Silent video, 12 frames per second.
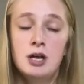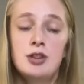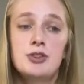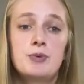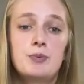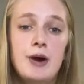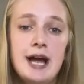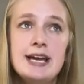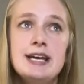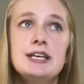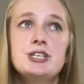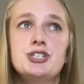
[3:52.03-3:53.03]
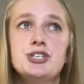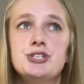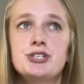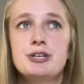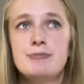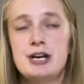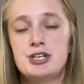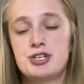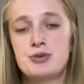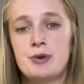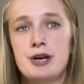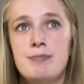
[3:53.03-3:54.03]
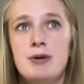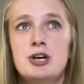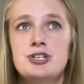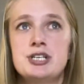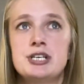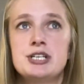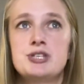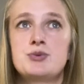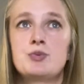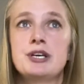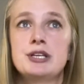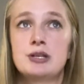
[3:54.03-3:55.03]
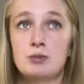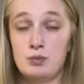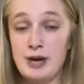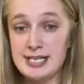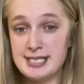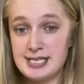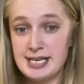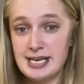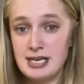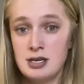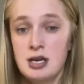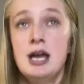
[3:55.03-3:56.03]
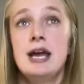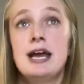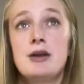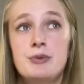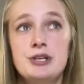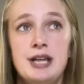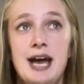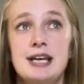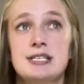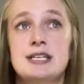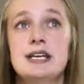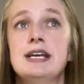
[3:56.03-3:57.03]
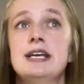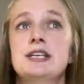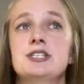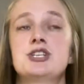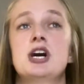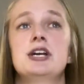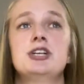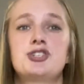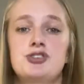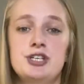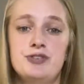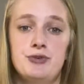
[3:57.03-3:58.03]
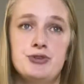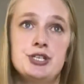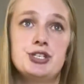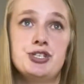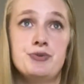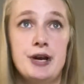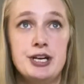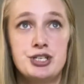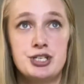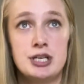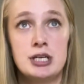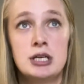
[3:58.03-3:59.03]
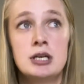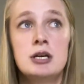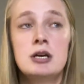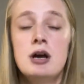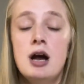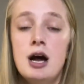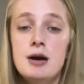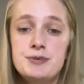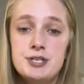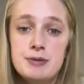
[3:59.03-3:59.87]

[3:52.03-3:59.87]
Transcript: The rate is usually measured when a person is resting and relaxing and is not in a stressful situation. To